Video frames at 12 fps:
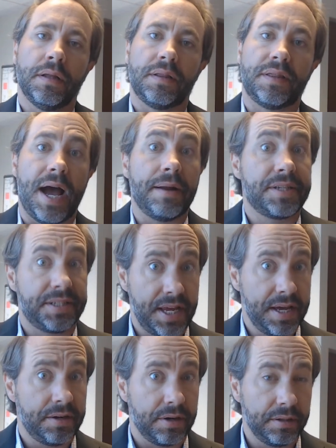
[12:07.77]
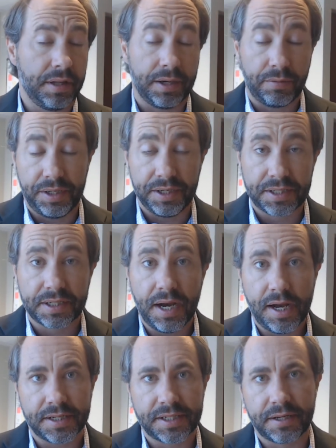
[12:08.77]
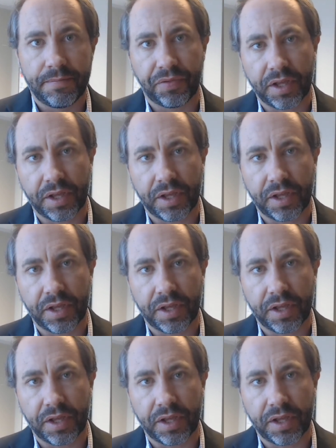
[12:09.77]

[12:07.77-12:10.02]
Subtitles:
That standard, like we discussed,